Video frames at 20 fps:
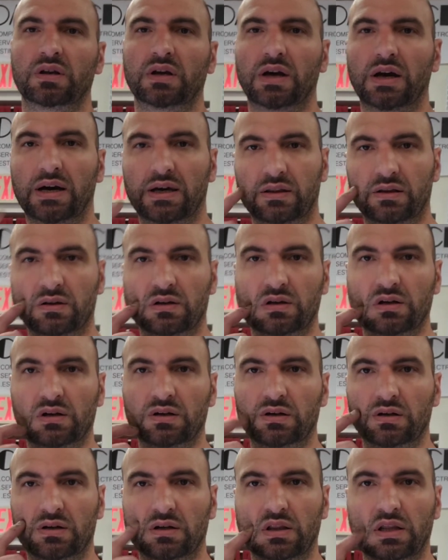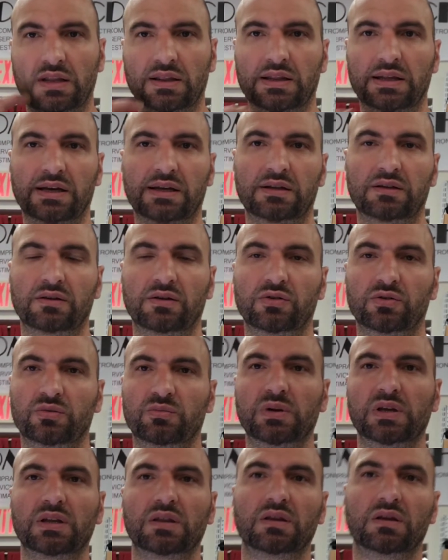Other than that, it would
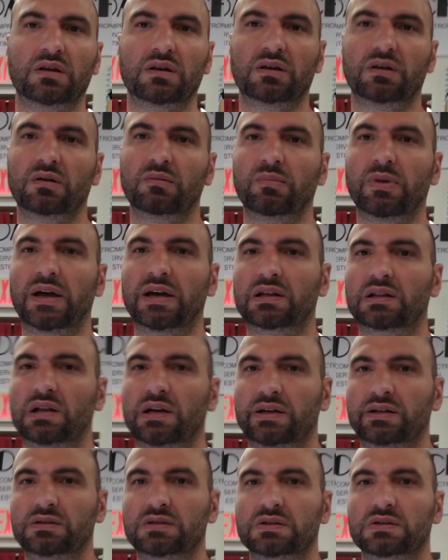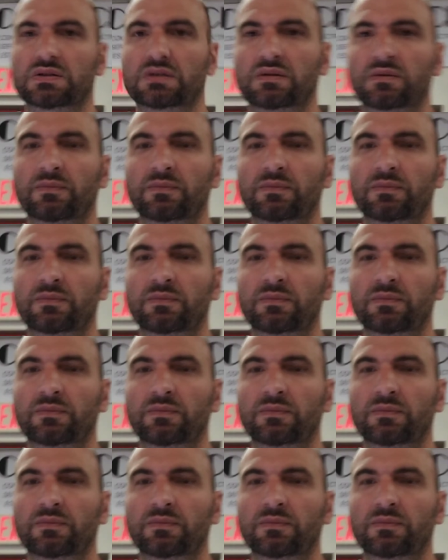be the backlights.